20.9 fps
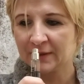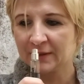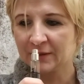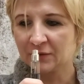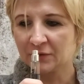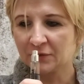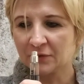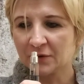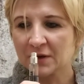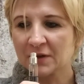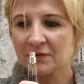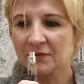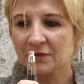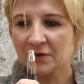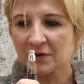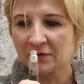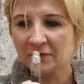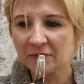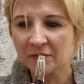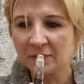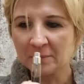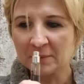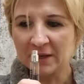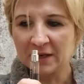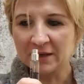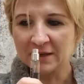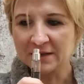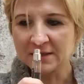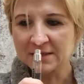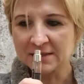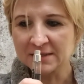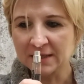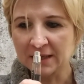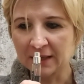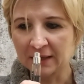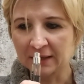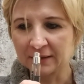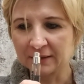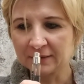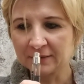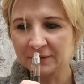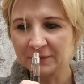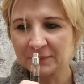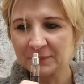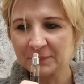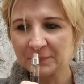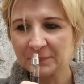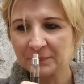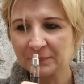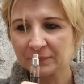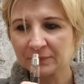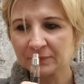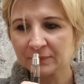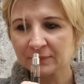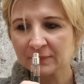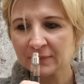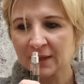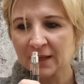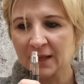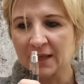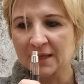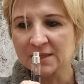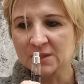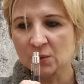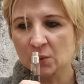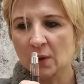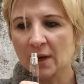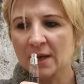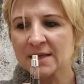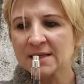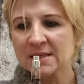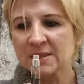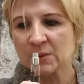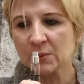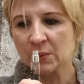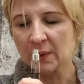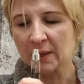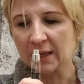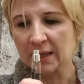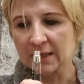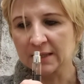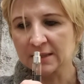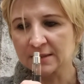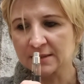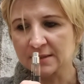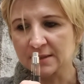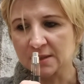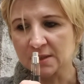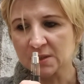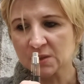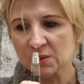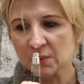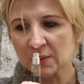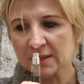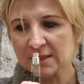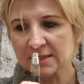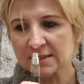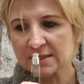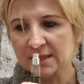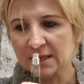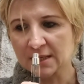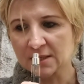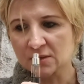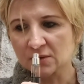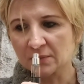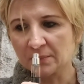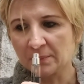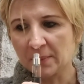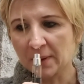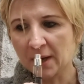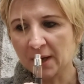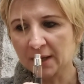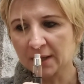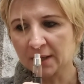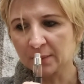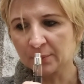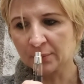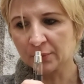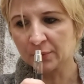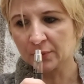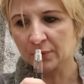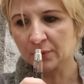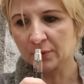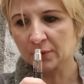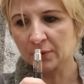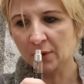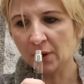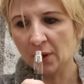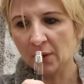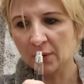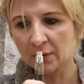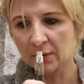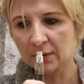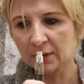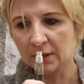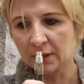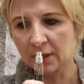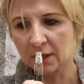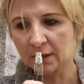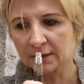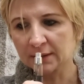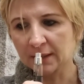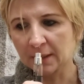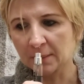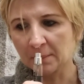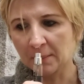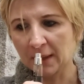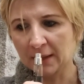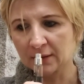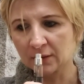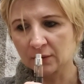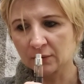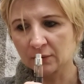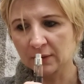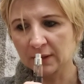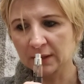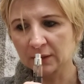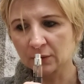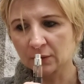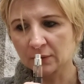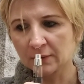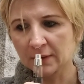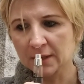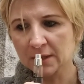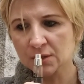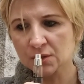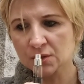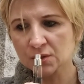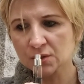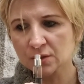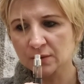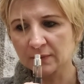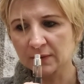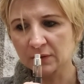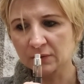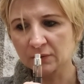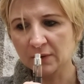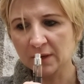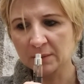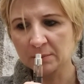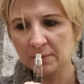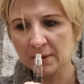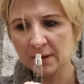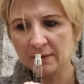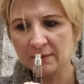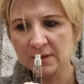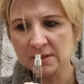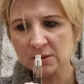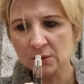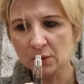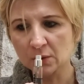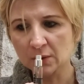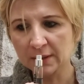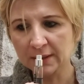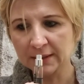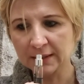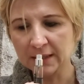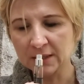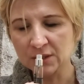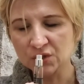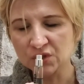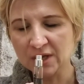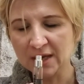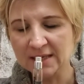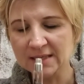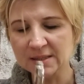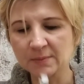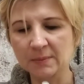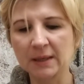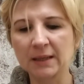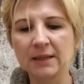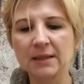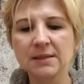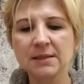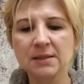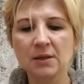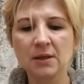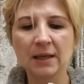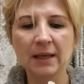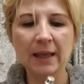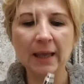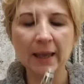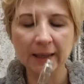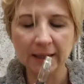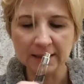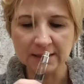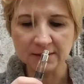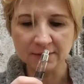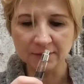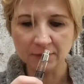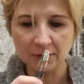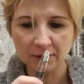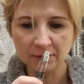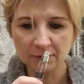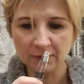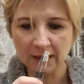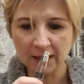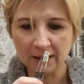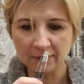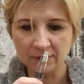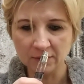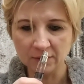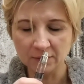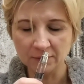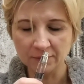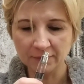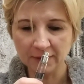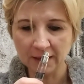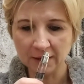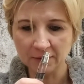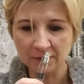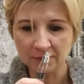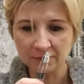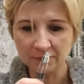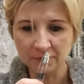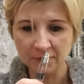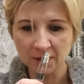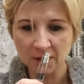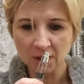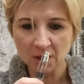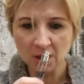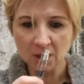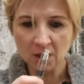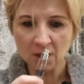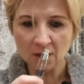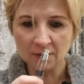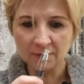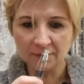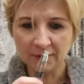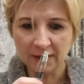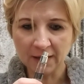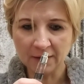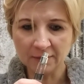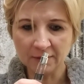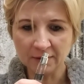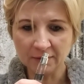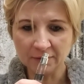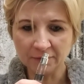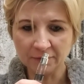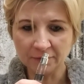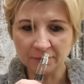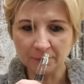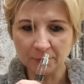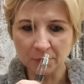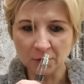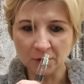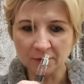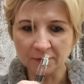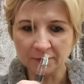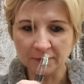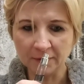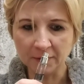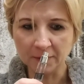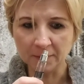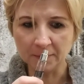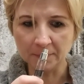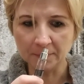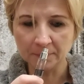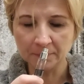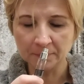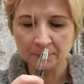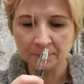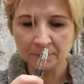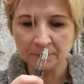It's a very familiar scent. It's quite sweet. It's a sweet scent of pineapple, coconut and mandarin orange with red berries, orchid and jasmine. So again, it's a very flowery perfume.